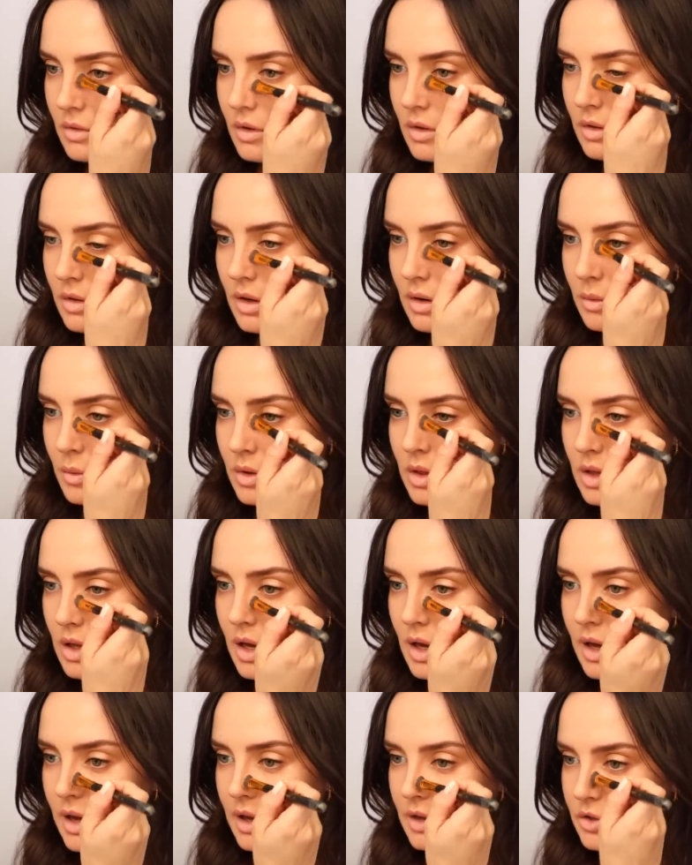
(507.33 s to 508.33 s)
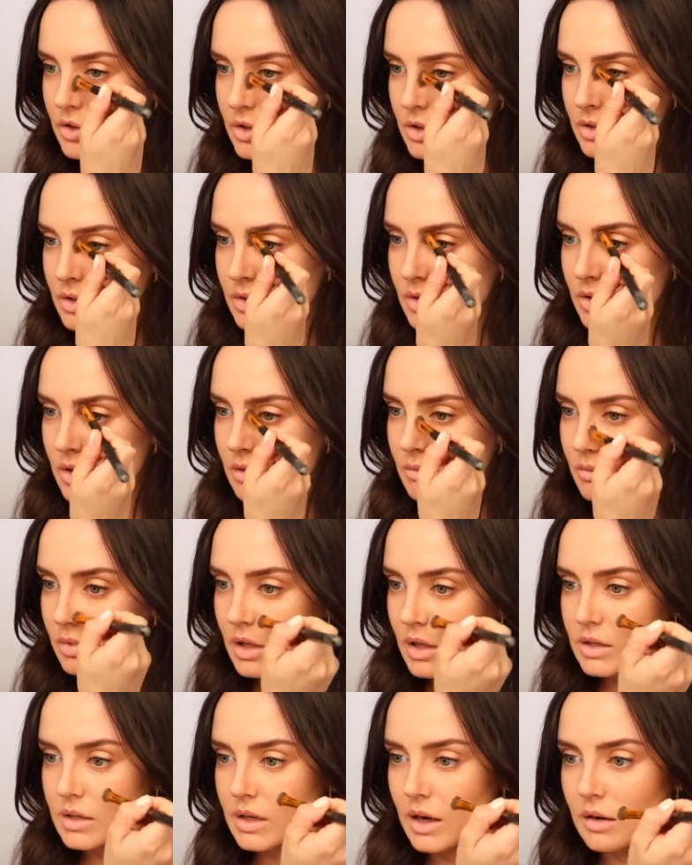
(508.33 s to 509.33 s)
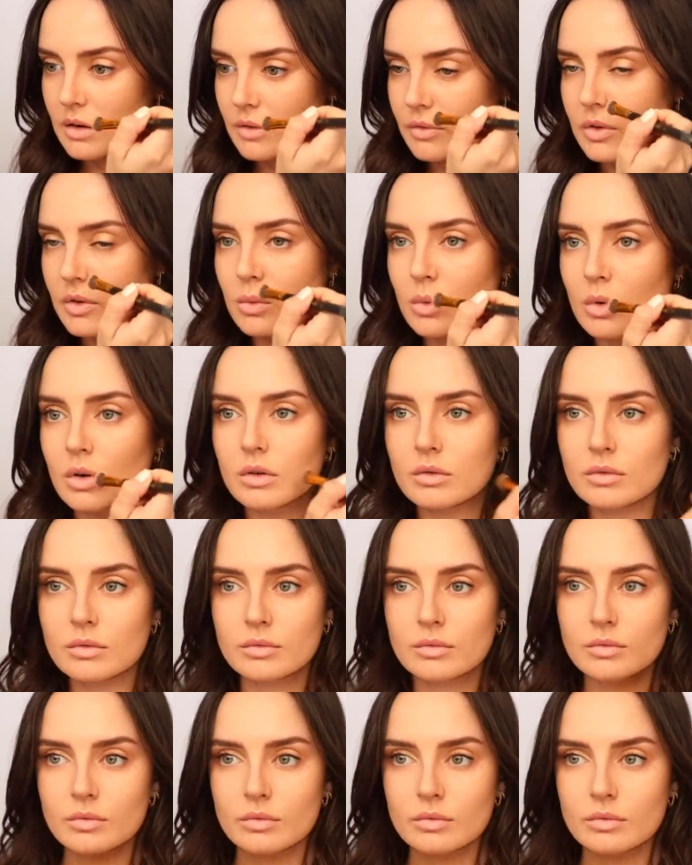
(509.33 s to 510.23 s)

And then with the edges, you can blend out if you want.